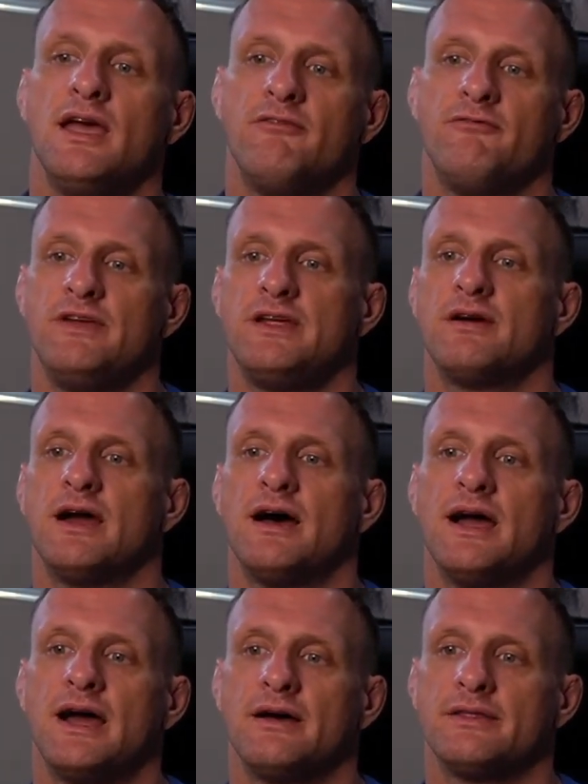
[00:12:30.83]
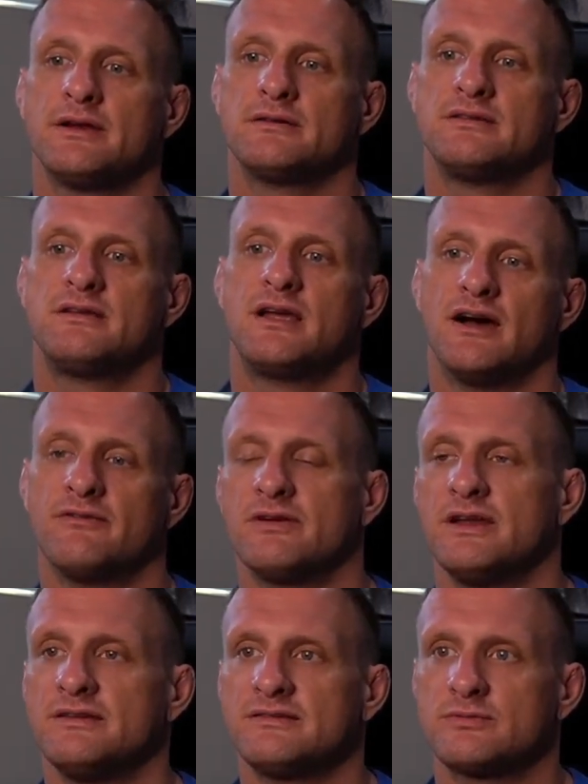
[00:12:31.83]
and figure out how their
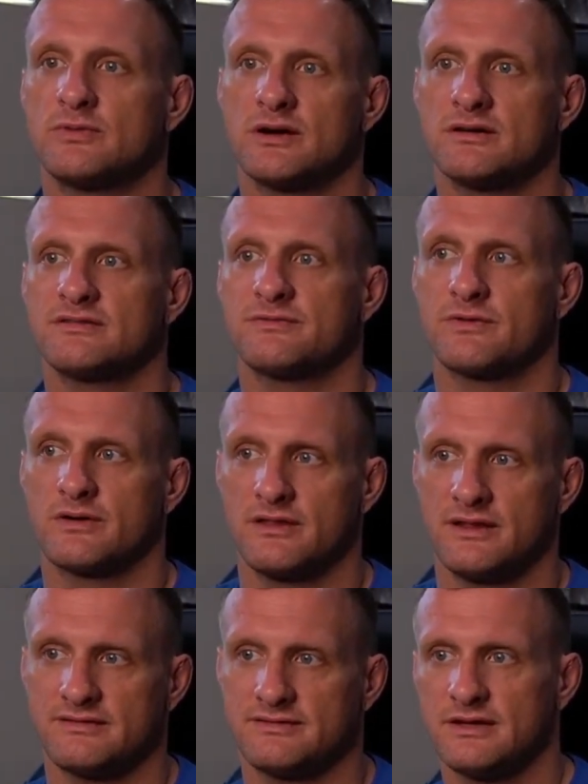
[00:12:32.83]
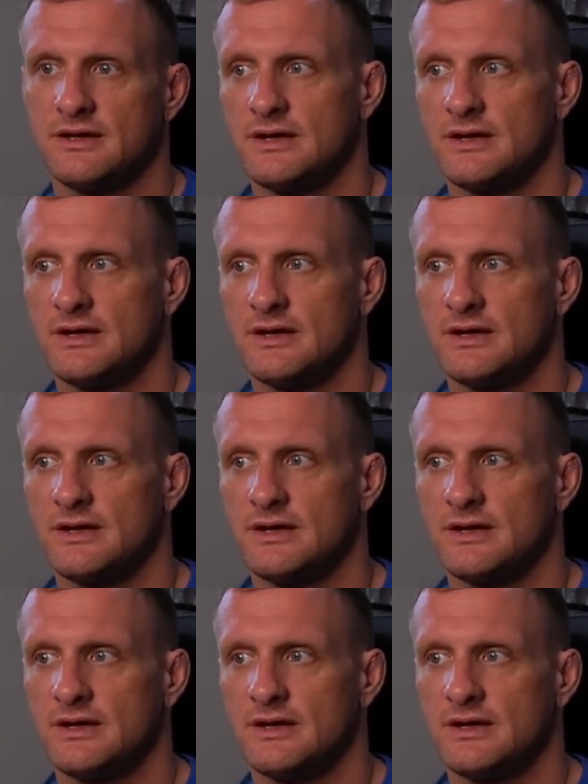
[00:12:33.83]
governance works for this